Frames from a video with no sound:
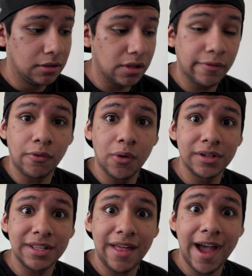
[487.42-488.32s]
look
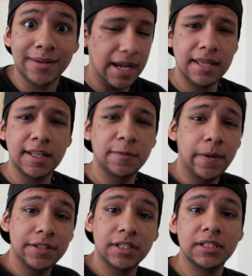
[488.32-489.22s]
forward to that. And that's
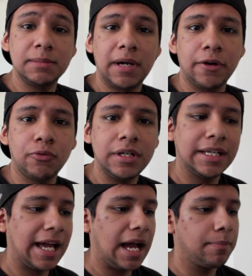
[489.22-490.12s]
basically my
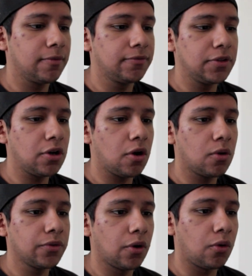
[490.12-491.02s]
recap of, you
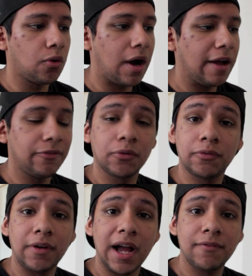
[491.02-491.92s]
know, the whole
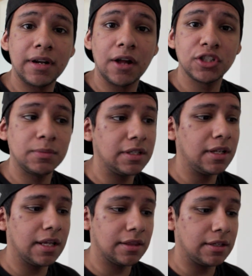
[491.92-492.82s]
iPhone 5
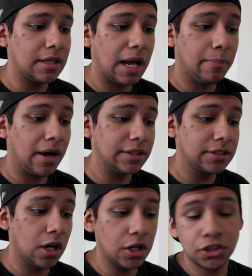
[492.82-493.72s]
announcement and the iPod
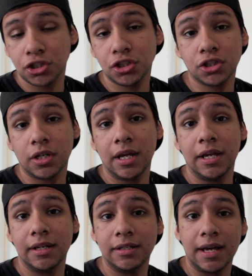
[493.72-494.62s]
Touch
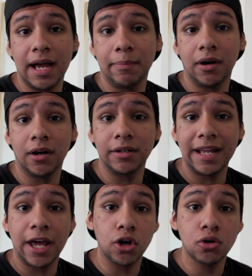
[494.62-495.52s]
and iPod
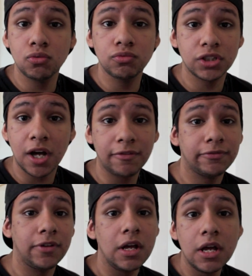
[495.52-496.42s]
Nano
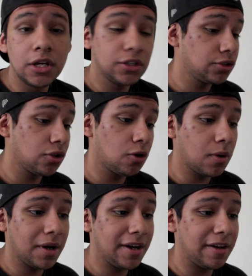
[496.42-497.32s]
stuff.
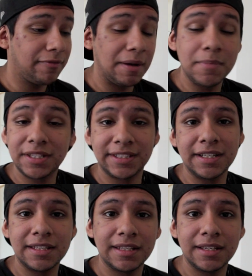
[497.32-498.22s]
So if I missed
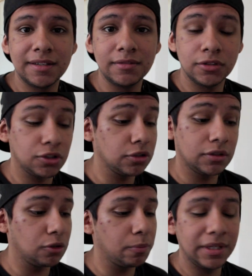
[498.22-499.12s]
anything,
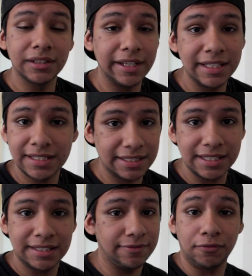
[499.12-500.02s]
there'll be links
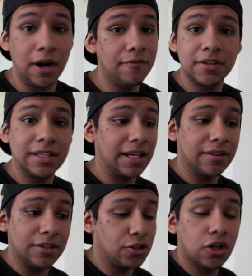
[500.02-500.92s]
for everything
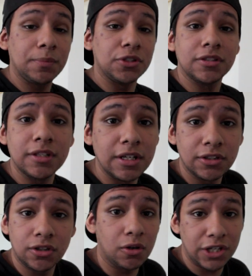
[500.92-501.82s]
in the description,
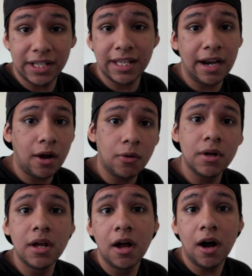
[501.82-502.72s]
so go check that
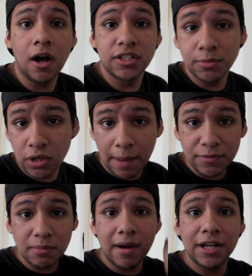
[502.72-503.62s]
out.
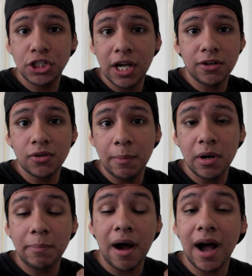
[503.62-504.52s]
Subscribe to my channel. I
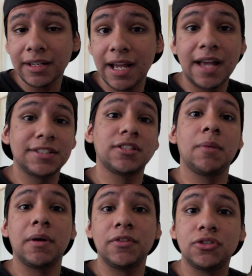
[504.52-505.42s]
put podcasts
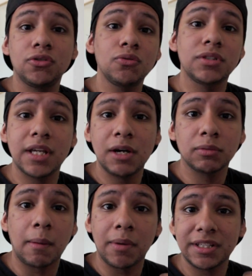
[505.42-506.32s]
up every Tuesday
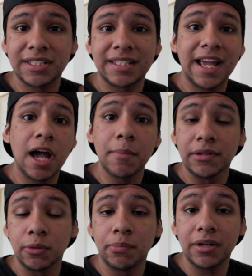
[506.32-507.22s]
with my buddy Sam,
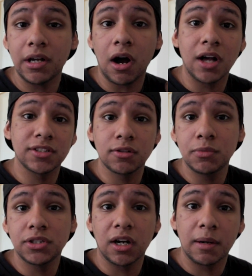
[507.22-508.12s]
and they're pretty awesome.
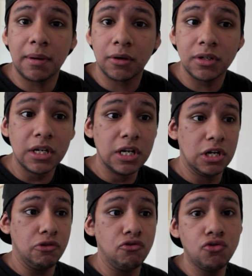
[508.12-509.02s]
We talk about
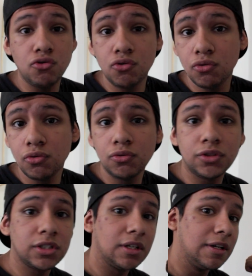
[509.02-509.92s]

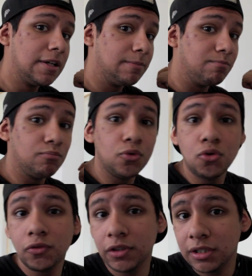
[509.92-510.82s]
news,
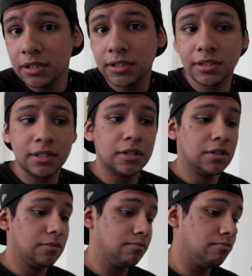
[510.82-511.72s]
movies,
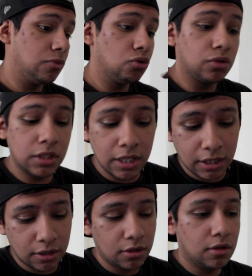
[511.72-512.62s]

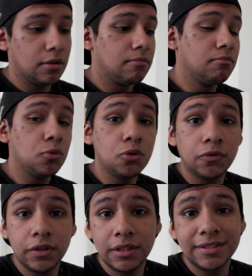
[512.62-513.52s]
music, and
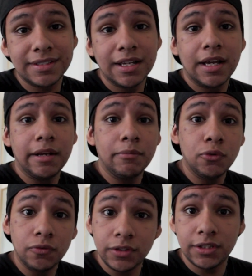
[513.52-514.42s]

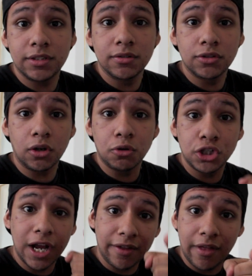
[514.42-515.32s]
movies, so go
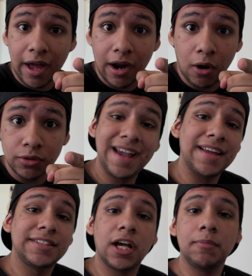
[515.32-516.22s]
check that out.
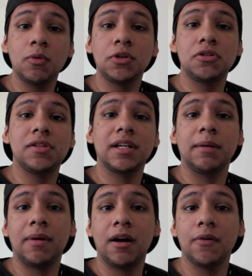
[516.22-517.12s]
Yeah, and tell me what you think
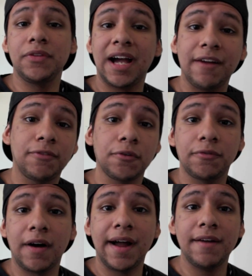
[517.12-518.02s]
about the iPhone
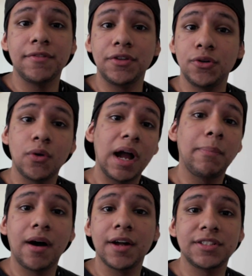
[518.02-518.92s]
5 and the new
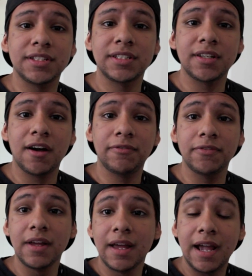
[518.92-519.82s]
iPods and
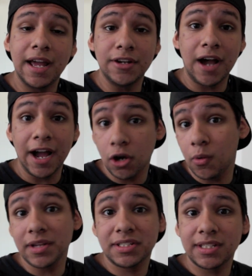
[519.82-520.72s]
stuff, and
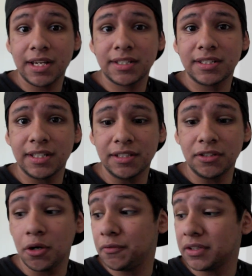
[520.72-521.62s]
iOS 6, and,
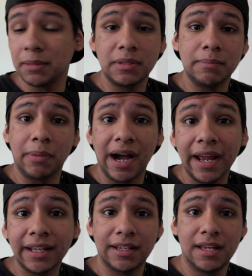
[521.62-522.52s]
you know, if you're going to be
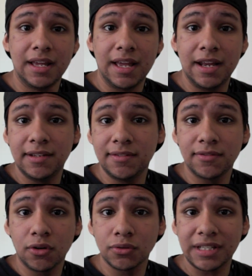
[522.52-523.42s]
buying any
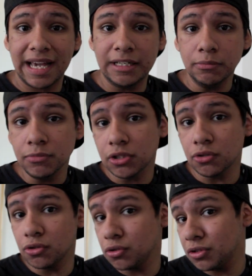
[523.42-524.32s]
of those items
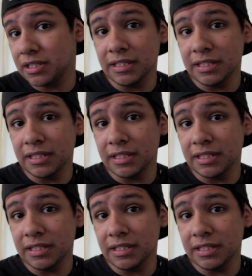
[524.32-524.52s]
or